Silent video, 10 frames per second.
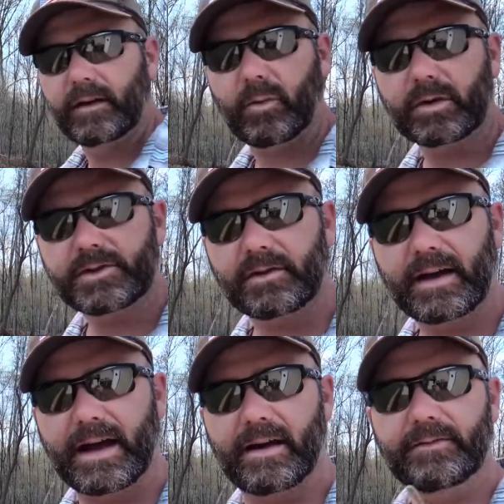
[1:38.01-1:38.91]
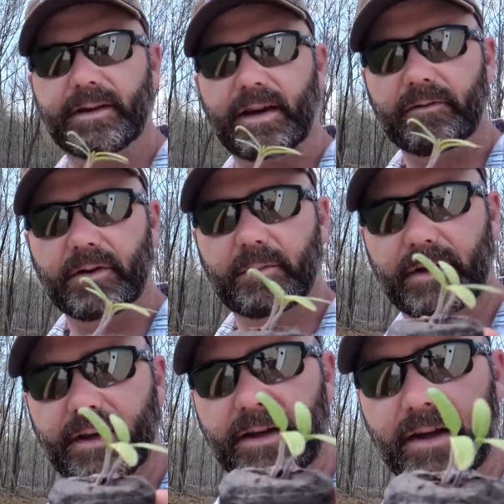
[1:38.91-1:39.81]
Now what you'll have,
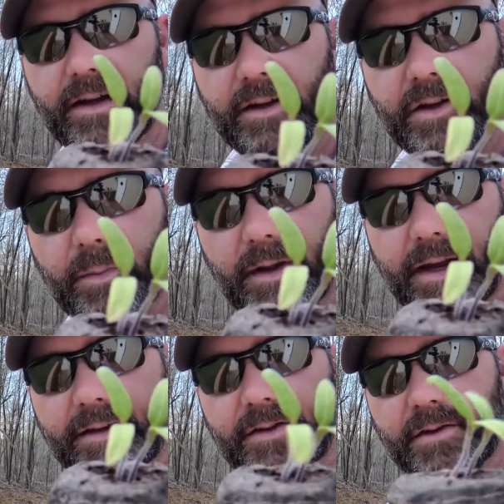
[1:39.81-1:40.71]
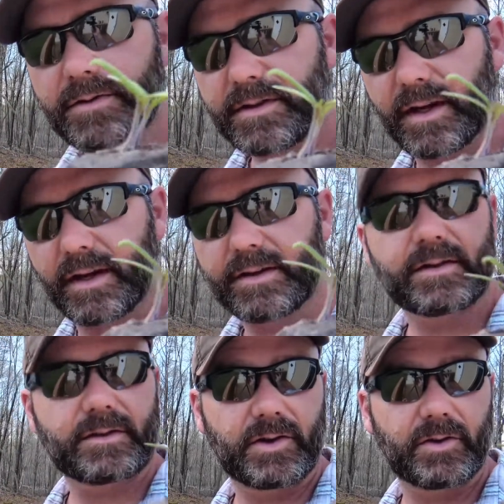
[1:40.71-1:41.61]
inevitably, you plant 2
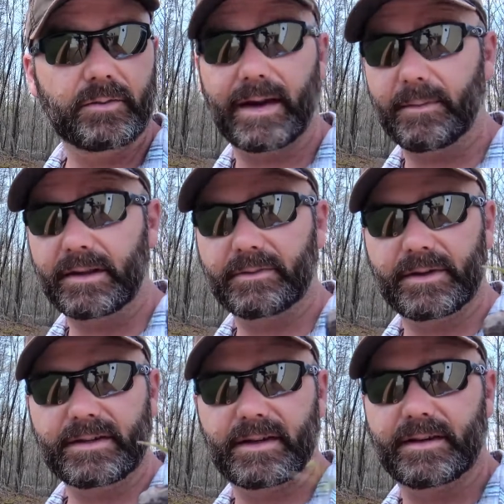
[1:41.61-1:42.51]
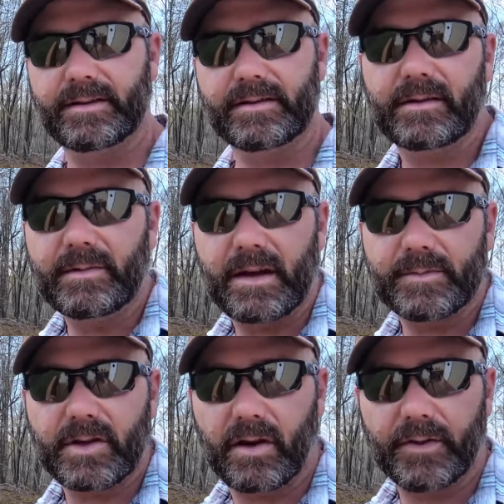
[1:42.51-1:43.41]
seeds, 2, maybe 3 seeds, and
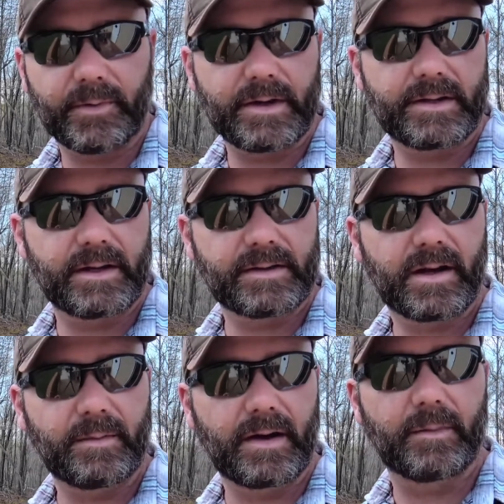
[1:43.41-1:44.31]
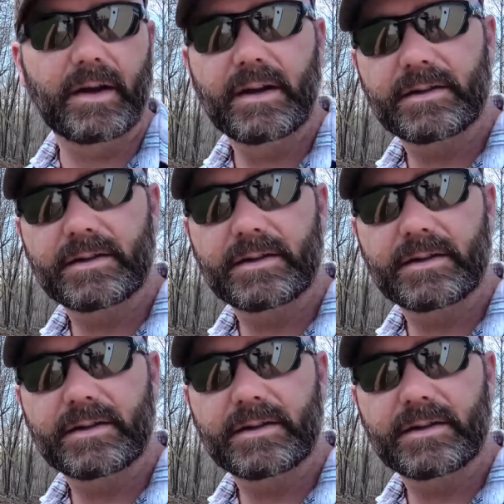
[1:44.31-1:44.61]
sometimes all 3 seeds come up.